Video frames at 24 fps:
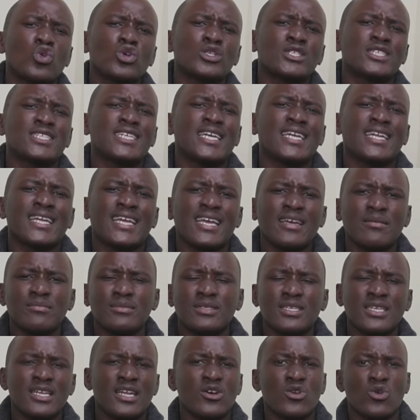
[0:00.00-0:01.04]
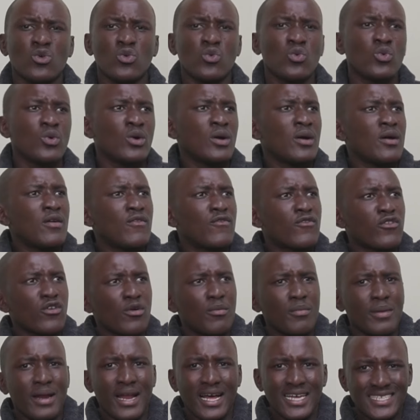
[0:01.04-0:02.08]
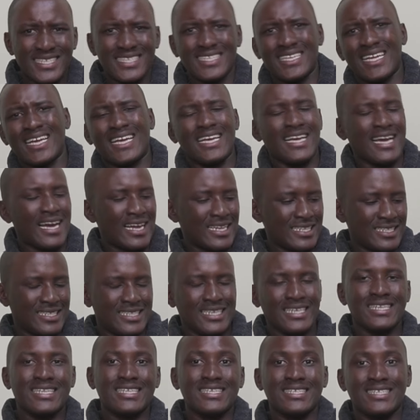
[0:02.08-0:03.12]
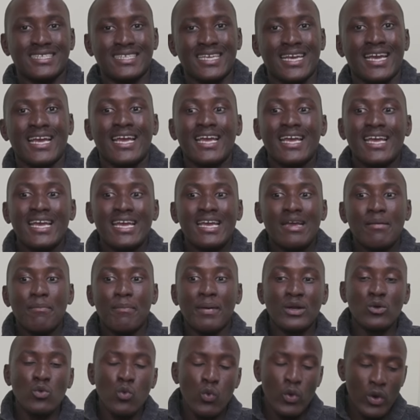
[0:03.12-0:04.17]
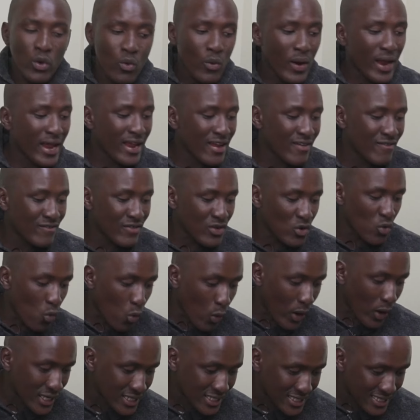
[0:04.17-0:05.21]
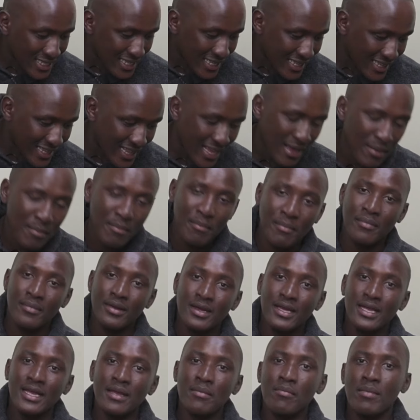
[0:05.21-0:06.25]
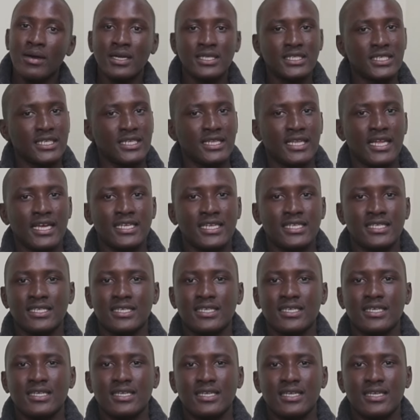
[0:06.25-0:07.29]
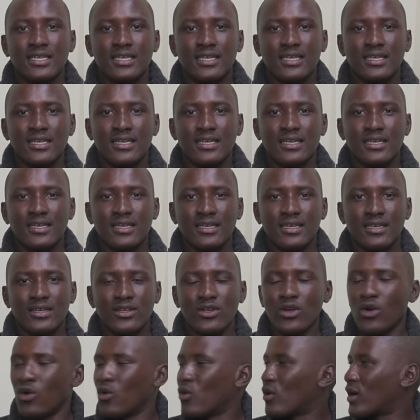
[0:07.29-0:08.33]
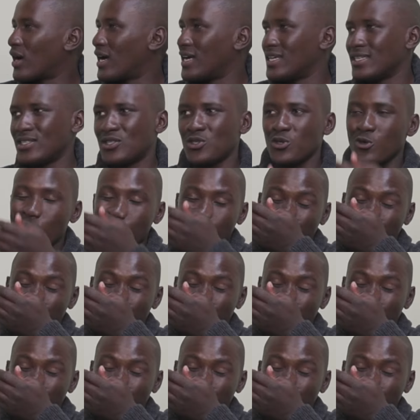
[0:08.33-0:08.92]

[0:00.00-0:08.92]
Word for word: who lost 10 games in a row from last year until this year, but we were even worse than them. Imagine that. Yo, guys,